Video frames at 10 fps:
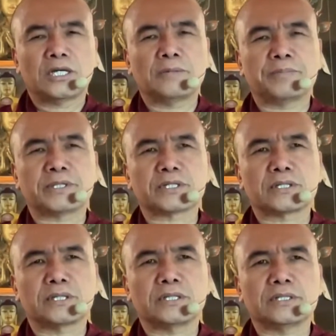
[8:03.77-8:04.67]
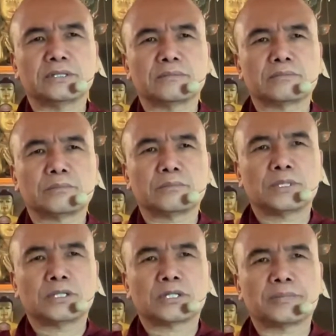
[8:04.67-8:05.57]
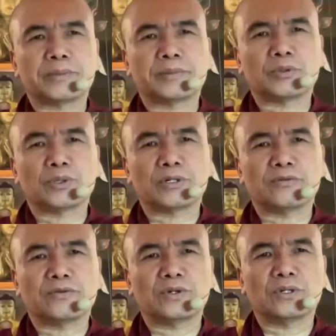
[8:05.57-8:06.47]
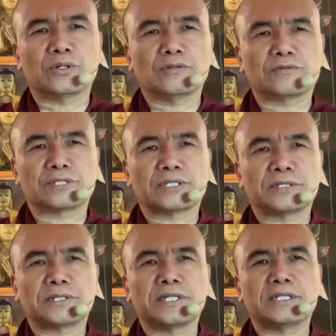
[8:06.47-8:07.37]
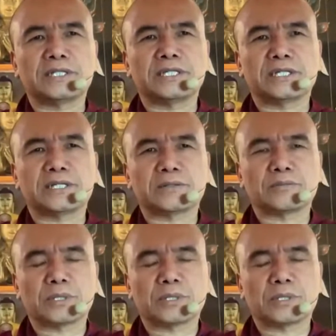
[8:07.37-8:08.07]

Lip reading: And particularly the people who are involved in the